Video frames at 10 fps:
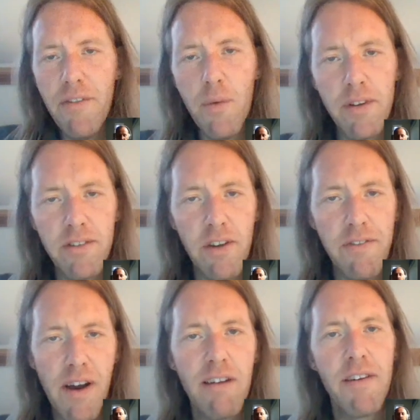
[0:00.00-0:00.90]
everyone so
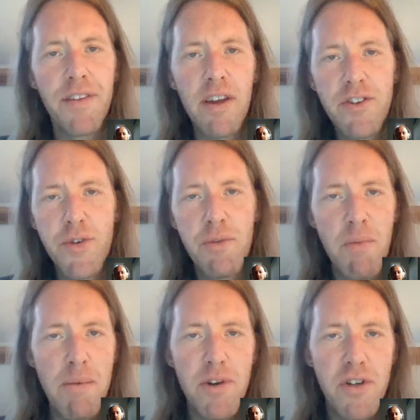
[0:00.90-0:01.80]
far around the country,
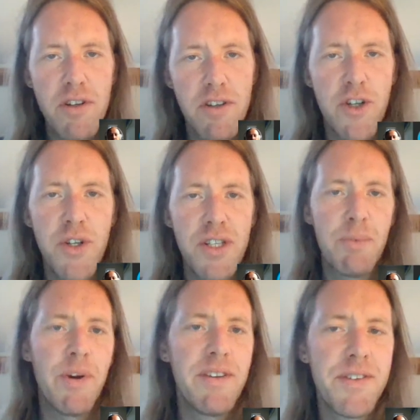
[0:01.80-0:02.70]
maybe we should choose
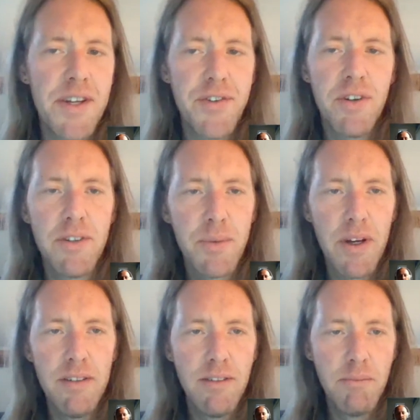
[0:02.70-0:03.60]
somewhere central as
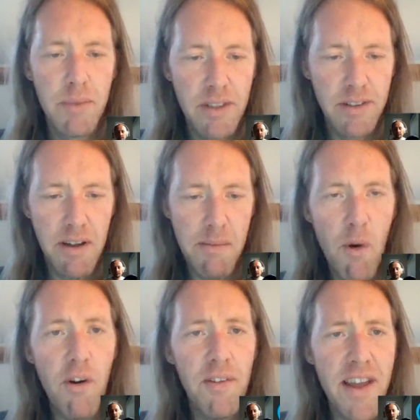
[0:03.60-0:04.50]
well. So
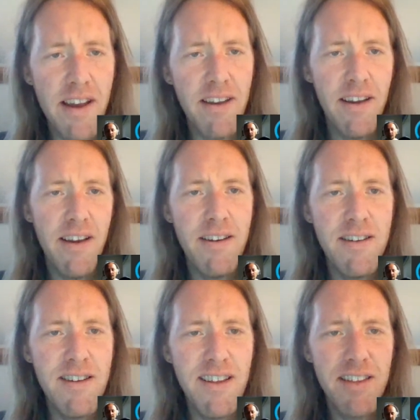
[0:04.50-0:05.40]
more on that
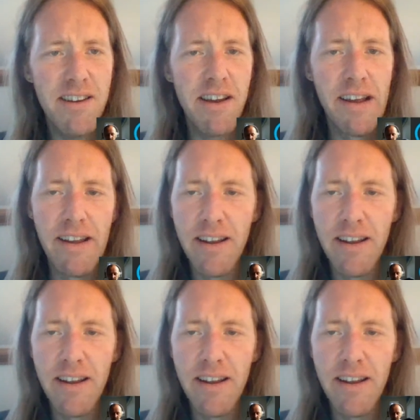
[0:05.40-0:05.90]
another day.